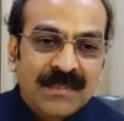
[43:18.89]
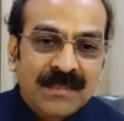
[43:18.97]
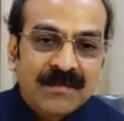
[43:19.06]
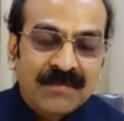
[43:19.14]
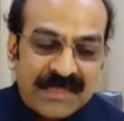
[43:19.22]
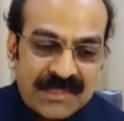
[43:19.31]

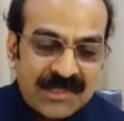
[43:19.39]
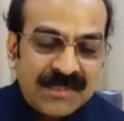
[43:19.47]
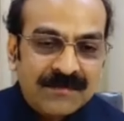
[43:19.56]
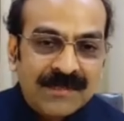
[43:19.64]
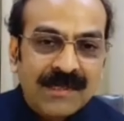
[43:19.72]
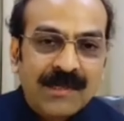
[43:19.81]
Western
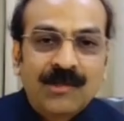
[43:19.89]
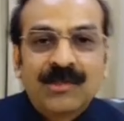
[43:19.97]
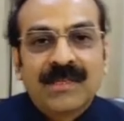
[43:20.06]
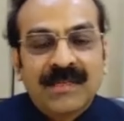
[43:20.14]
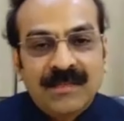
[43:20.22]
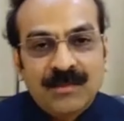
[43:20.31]
world on the
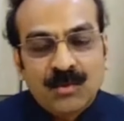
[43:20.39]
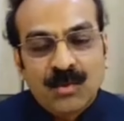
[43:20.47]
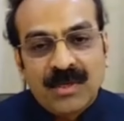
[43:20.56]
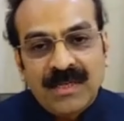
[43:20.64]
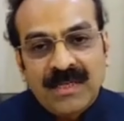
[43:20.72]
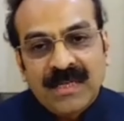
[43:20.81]
Indian jewelry.